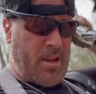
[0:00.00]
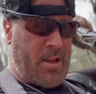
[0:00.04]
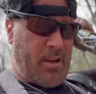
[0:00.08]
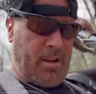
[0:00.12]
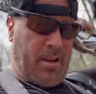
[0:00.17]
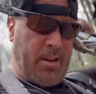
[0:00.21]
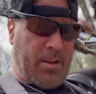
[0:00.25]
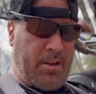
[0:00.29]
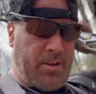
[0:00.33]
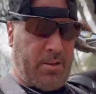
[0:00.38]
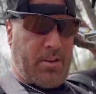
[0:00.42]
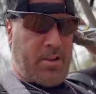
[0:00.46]

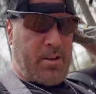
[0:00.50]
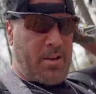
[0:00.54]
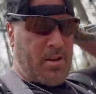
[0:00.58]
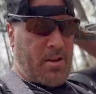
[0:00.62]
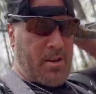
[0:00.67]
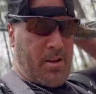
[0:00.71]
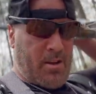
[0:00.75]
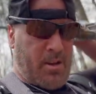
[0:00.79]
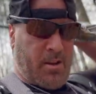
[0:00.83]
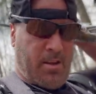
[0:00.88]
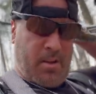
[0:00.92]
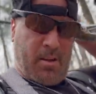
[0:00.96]
because
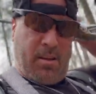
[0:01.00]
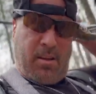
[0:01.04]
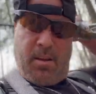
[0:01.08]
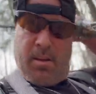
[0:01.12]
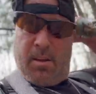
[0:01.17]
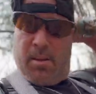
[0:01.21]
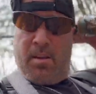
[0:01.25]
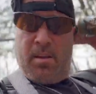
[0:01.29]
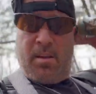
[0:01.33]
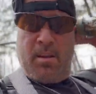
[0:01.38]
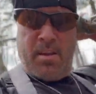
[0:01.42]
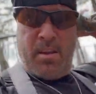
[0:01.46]

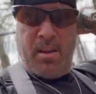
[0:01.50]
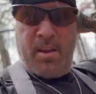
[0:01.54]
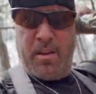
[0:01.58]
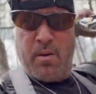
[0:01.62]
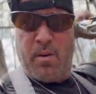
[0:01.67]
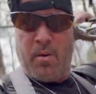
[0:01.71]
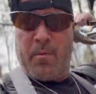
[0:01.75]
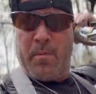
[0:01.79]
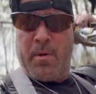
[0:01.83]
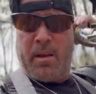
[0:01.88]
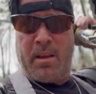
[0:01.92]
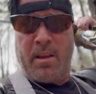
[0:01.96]

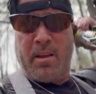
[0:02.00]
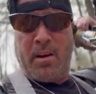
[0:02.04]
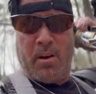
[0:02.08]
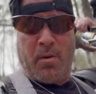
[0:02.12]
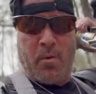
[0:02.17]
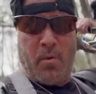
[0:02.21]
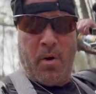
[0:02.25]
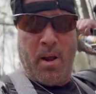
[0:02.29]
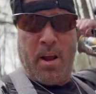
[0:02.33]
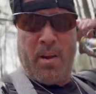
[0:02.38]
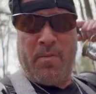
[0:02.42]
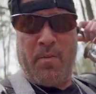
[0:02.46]
it'll make your
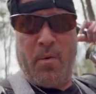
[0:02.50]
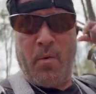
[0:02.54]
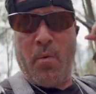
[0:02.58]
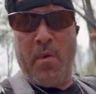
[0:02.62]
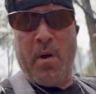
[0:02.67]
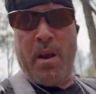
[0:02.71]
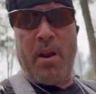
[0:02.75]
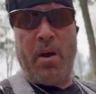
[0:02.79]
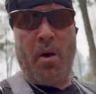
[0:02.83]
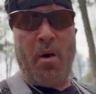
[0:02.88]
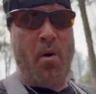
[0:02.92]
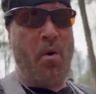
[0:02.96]
wife a
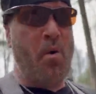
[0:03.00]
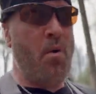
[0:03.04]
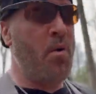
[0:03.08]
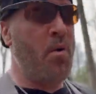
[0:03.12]
widow.